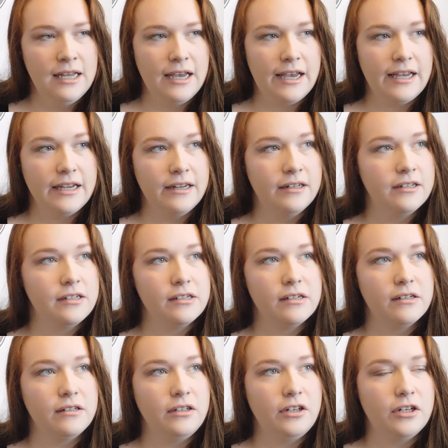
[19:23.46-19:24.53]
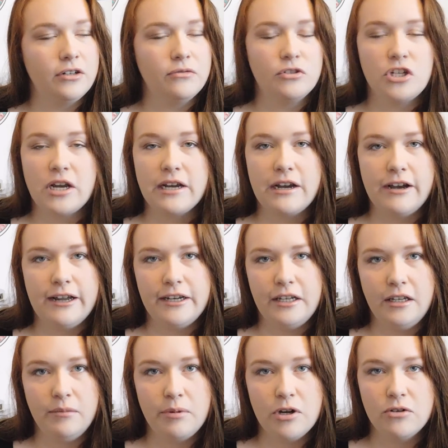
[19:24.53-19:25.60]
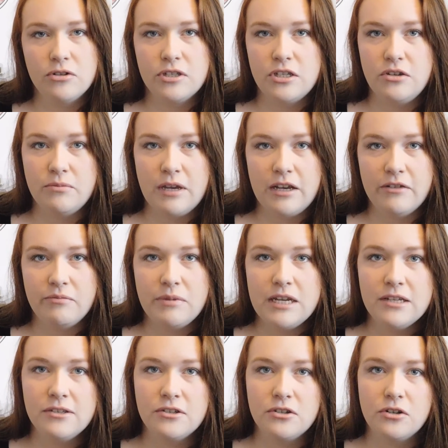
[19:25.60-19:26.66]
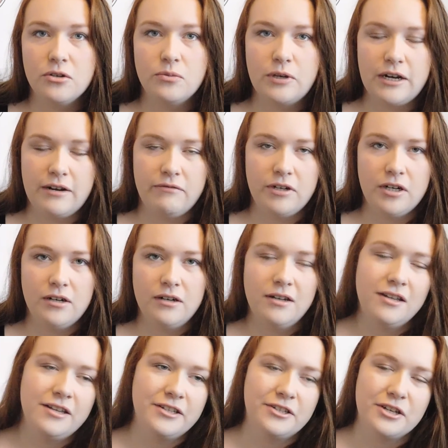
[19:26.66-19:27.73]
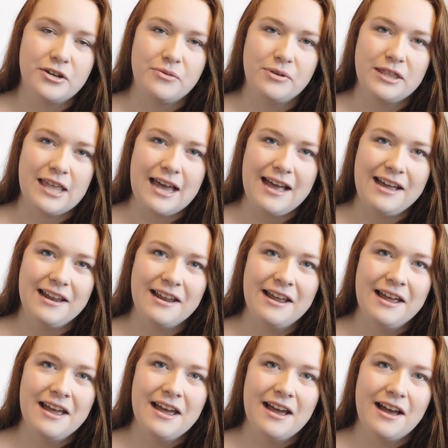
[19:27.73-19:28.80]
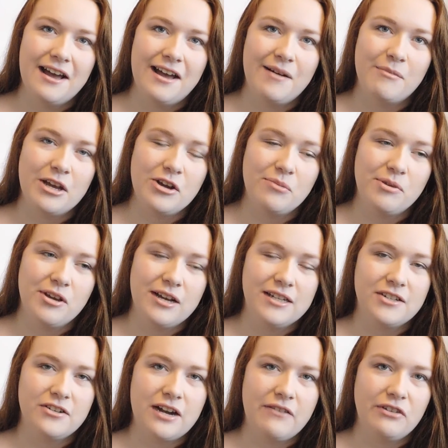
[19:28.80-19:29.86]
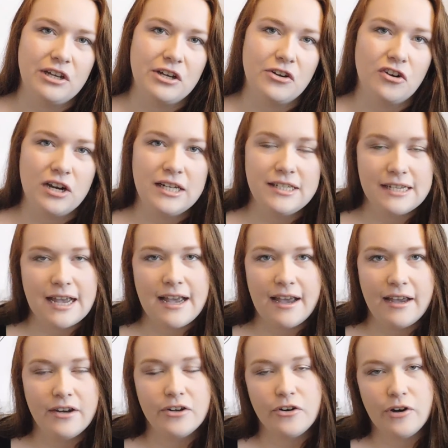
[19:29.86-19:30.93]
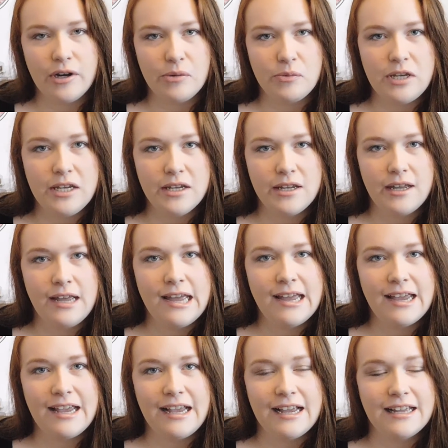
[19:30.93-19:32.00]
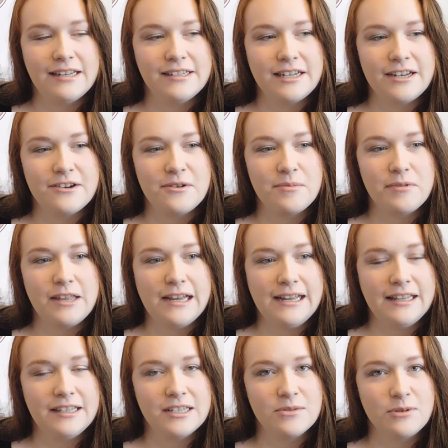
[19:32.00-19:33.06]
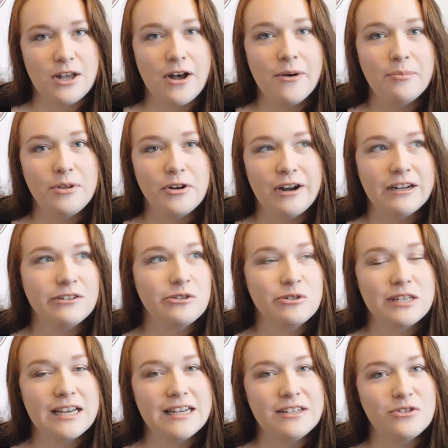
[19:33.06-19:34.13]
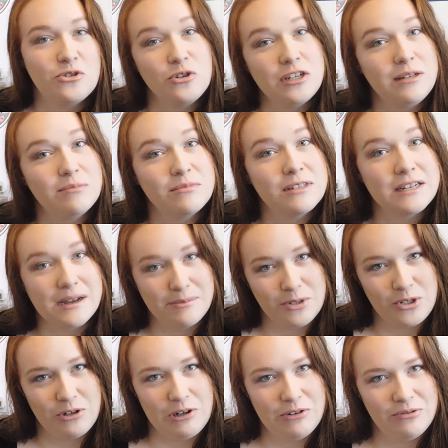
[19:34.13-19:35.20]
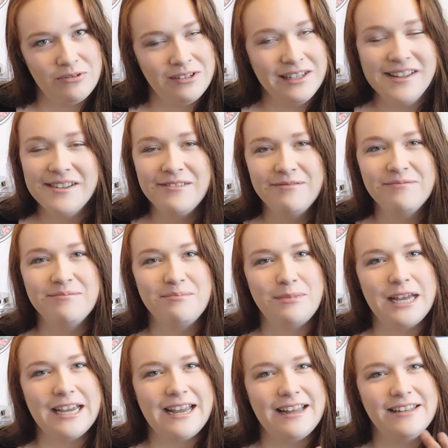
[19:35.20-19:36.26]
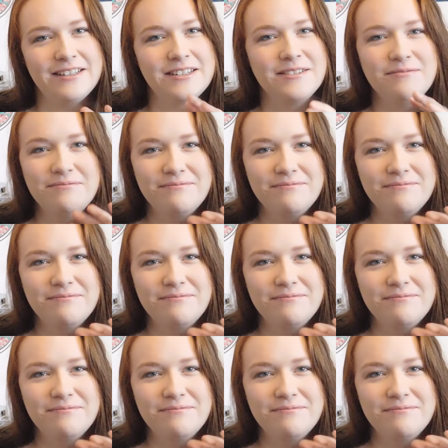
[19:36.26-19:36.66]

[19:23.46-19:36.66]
and, check out any posts that you may have missed or whatever. So with that, I hope you guys are having a great day and a great week, and I hope that this will help your exercise dreams come true. Bye, guys.